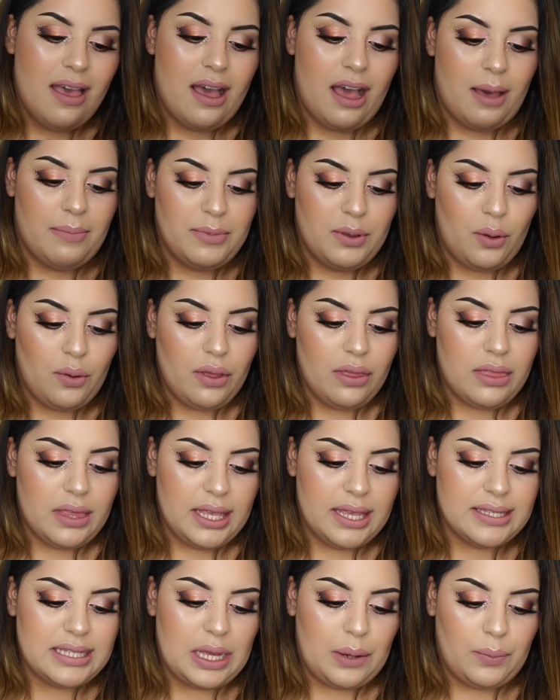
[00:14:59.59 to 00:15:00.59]
The only
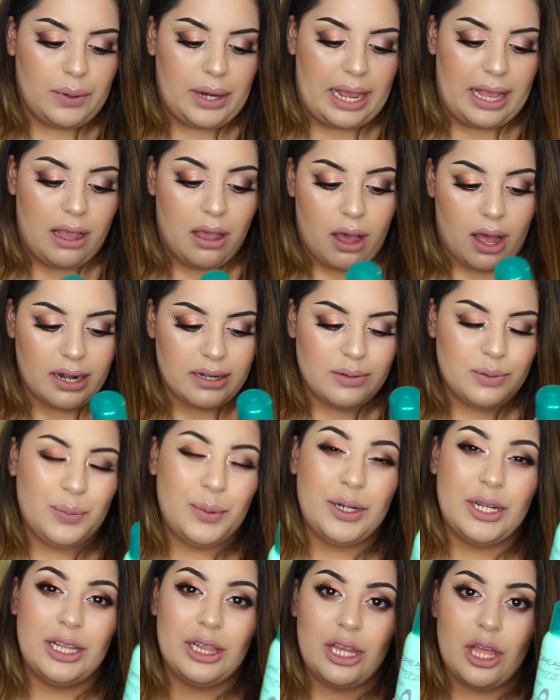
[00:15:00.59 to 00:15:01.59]
thing is that when I got
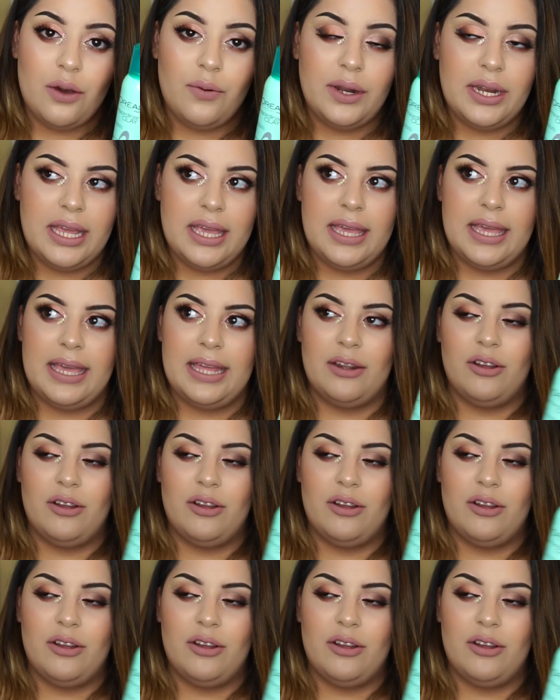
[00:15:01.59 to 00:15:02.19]
pretty low in it,